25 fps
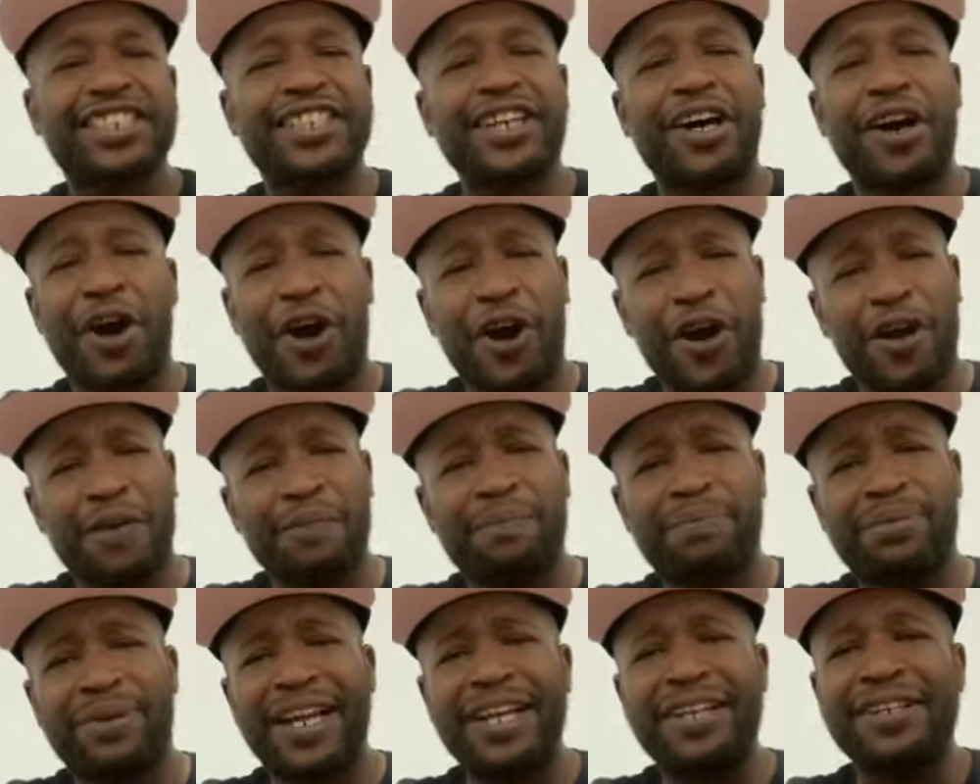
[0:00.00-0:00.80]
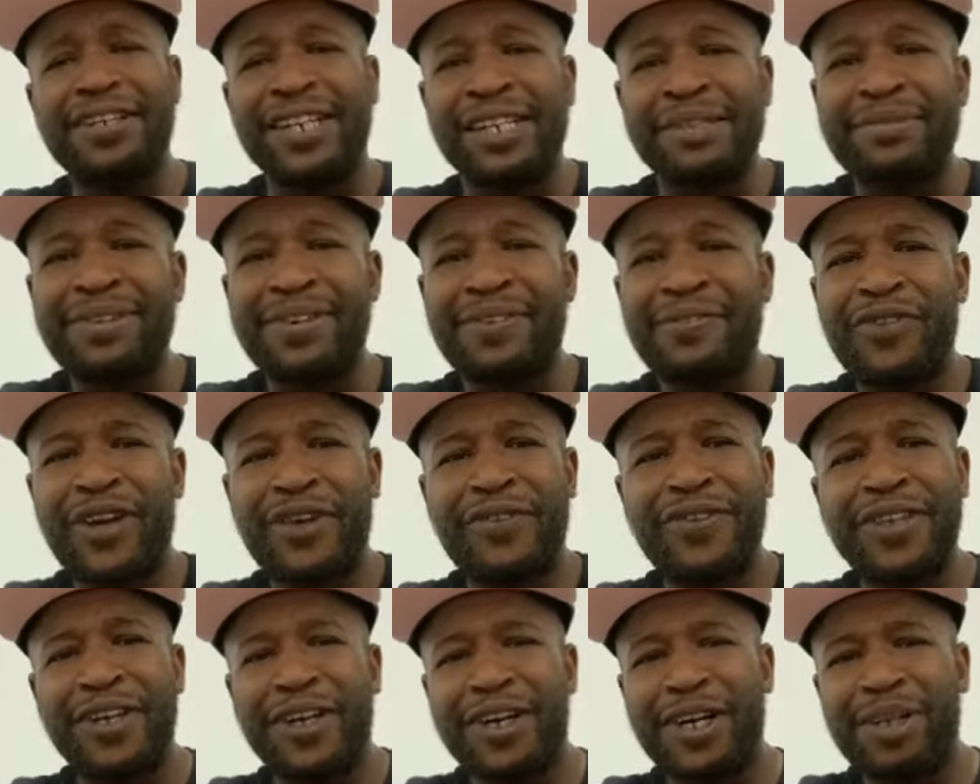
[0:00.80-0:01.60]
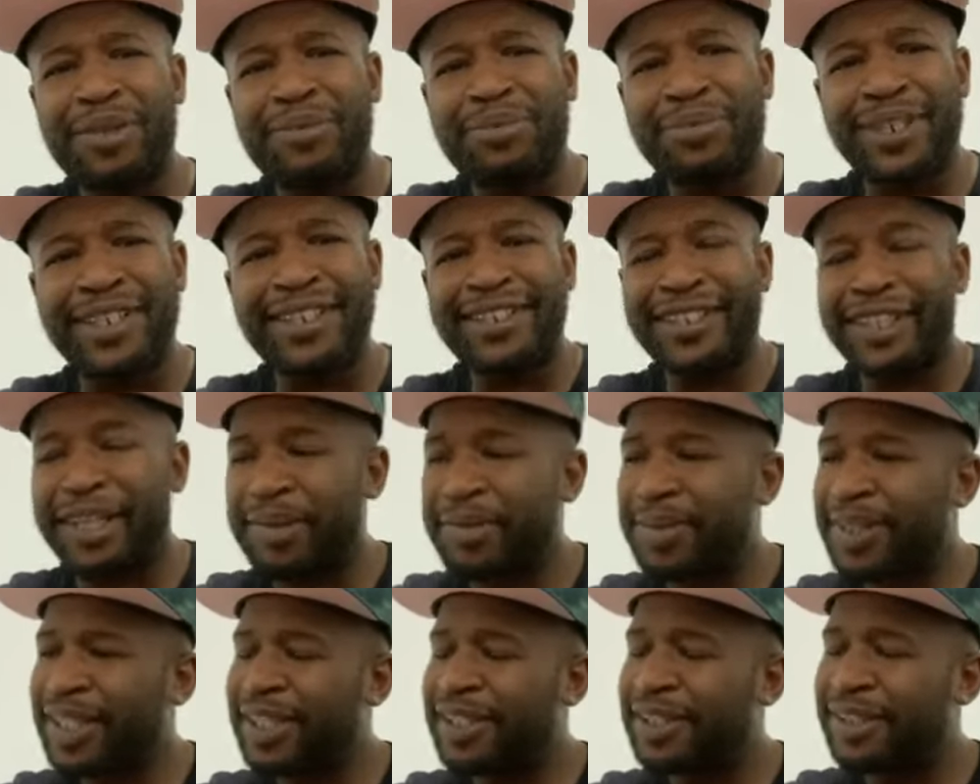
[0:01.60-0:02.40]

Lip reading: a hard breaker, very hard breaker.